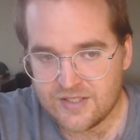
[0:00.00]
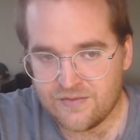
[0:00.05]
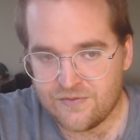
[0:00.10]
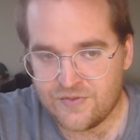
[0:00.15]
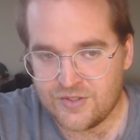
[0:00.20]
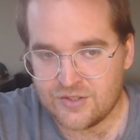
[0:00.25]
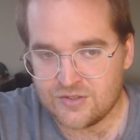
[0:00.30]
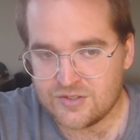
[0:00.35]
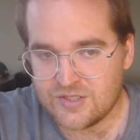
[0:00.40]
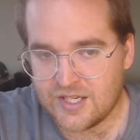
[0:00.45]

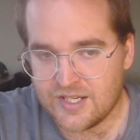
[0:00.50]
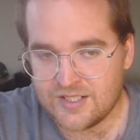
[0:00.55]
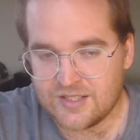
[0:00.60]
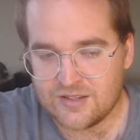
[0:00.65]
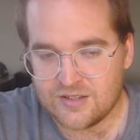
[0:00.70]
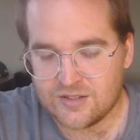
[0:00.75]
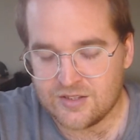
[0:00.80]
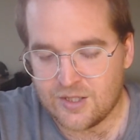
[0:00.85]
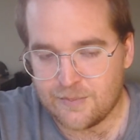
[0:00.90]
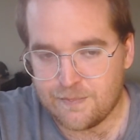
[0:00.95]
Feels like
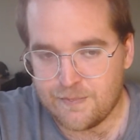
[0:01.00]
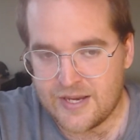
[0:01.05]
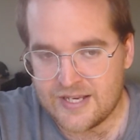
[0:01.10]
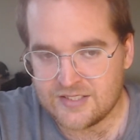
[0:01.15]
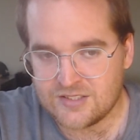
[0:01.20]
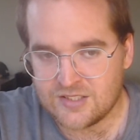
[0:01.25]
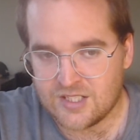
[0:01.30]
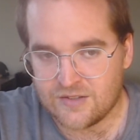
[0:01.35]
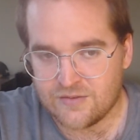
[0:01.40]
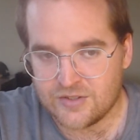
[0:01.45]
the
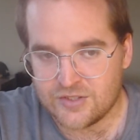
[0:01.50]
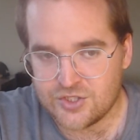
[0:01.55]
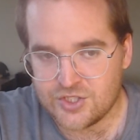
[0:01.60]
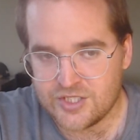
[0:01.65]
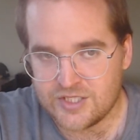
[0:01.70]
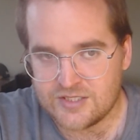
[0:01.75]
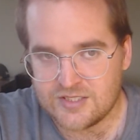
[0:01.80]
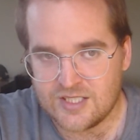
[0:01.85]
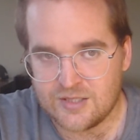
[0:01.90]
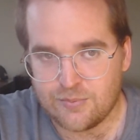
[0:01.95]
best
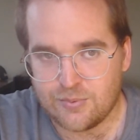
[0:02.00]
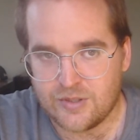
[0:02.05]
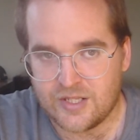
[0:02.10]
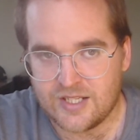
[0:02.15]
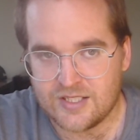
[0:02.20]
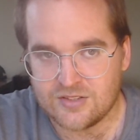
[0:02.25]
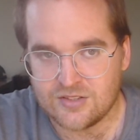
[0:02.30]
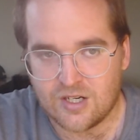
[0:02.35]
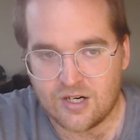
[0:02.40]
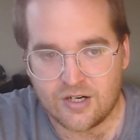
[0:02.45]
coverages he
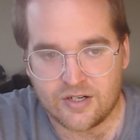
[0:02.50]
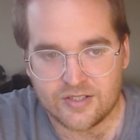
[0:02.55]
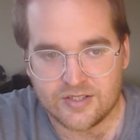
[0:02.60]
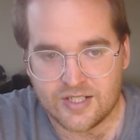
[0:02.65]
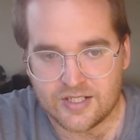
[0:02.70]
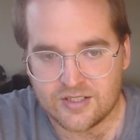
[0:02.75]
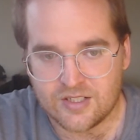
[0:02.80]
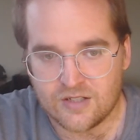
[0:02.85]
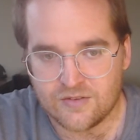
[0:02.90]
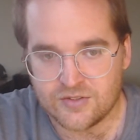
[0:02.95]
plays are in
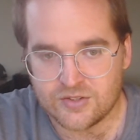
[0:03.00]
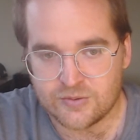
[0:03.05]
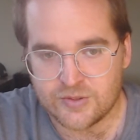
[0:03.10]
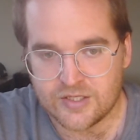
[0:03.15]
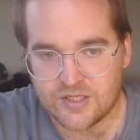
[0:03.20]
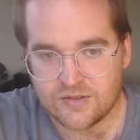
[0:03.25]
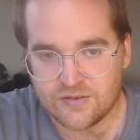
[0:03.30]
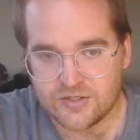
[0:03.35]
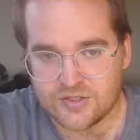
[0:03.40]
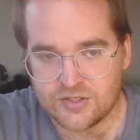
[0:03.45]
like cover 3,
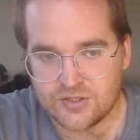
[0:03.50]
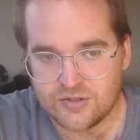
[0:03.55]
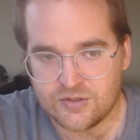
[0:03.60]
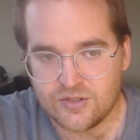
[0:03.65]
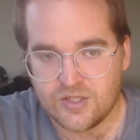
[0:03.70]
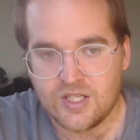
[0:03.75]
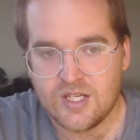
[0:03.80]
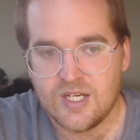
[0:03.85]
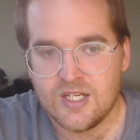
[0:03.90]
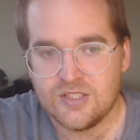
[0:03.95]
cover 2.
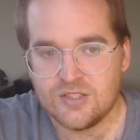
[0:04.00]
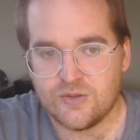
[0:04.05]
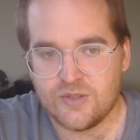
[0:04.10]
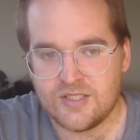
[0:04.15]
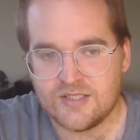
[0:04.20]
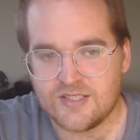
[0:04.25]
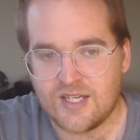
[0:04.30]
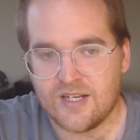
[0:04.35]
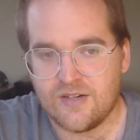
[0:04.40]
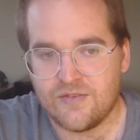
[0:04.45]
So
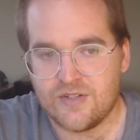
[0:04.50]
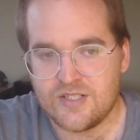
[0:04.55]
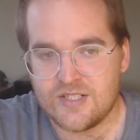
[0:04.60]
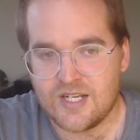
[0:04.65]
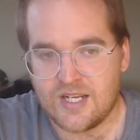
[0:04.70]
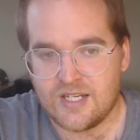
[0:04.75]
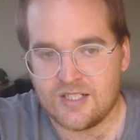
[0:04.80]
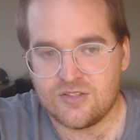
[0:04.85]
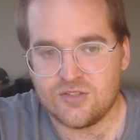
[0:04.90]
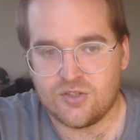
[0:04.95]
he's kind of a
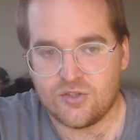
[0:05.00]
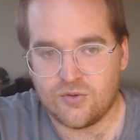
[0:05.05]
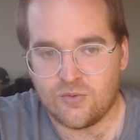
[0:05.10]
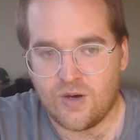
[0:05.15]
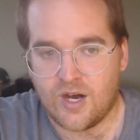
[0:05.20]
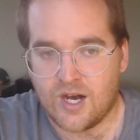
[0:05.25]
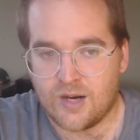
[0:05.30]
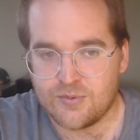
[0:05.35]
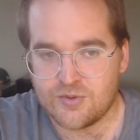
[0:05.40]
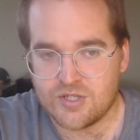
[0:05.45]
day 2
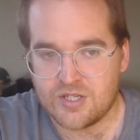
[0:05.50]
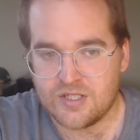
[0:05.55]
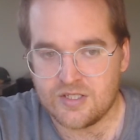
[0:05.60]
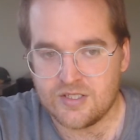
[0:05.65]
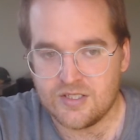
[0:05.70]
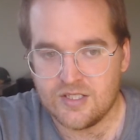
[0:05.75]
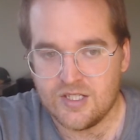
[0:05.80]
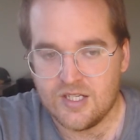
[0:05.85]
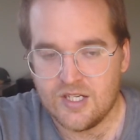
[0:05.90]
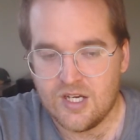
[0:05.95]

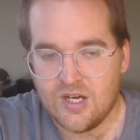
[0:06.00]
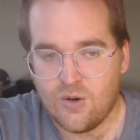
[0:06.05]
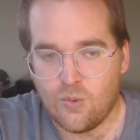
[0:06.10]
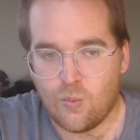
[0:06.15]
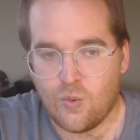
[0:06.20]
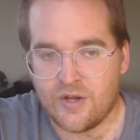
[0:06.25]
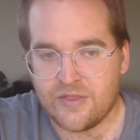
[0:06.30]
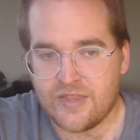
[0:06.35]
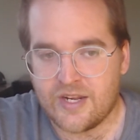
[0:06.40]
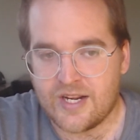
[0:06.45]
option,
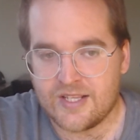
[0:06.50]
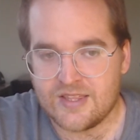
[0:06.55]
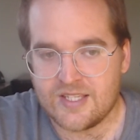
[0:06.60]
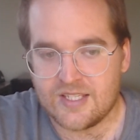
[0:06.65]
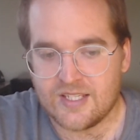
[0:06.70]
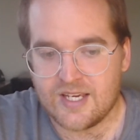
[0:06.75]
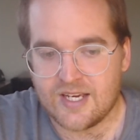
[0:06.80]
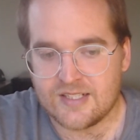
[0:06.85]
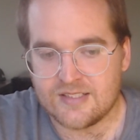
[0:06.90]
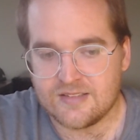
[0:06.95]
one that I
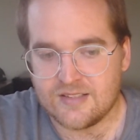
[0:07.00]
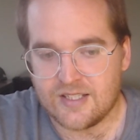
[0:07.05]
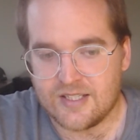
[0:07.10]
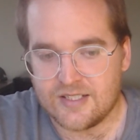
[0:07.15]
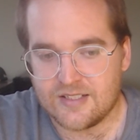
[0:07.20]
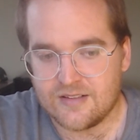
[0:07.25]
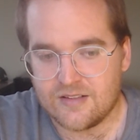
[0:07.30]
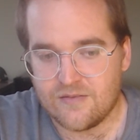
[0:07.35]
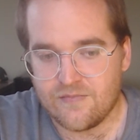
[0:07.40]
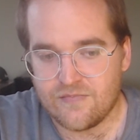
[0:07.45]
think has
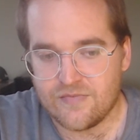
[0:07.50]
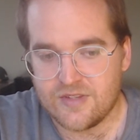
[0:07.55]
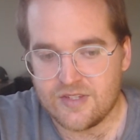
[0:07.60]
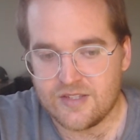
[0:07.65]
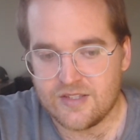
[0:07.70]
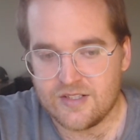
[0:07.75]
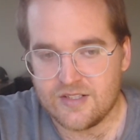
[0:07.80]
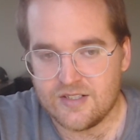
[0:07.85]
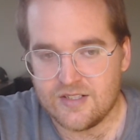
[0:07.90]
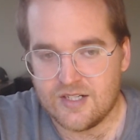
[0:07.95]
like
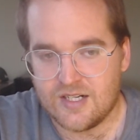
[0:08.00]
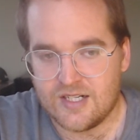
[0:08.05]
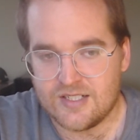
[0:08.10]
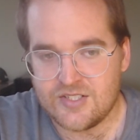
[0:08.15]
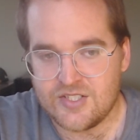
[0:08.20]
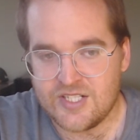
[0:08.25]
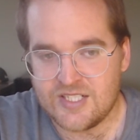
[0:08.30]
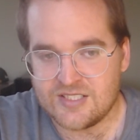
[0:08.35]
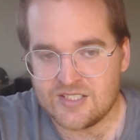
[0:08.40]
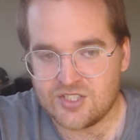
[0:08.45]
a
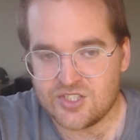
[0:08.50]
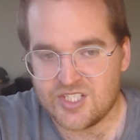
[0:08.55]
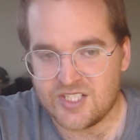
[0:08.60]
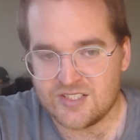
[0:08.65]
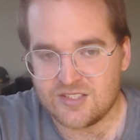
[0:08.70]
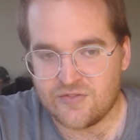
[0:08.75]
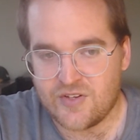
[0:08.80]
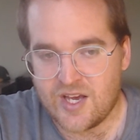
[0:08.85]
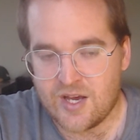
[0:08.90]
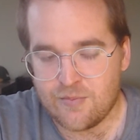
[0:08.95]
decent chance
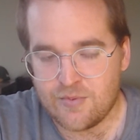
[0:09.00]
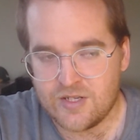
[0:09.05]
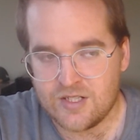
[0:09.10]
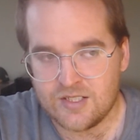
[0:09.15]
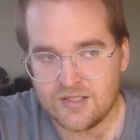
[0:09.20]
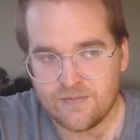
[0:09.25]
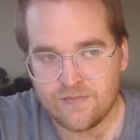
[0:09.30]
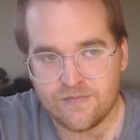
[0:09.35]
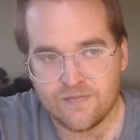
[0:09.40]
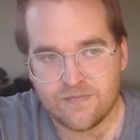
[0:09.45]
of happening,